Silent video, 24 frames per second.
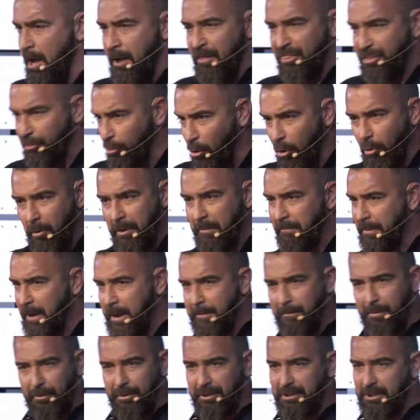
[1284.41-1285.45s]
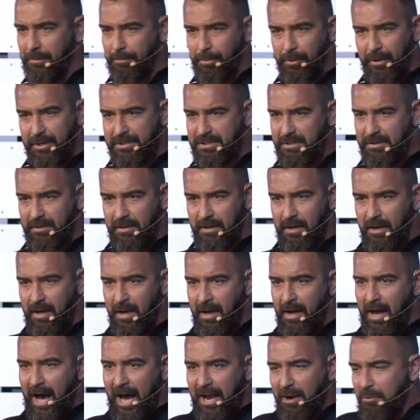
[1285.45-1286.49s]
throwing people into prison. I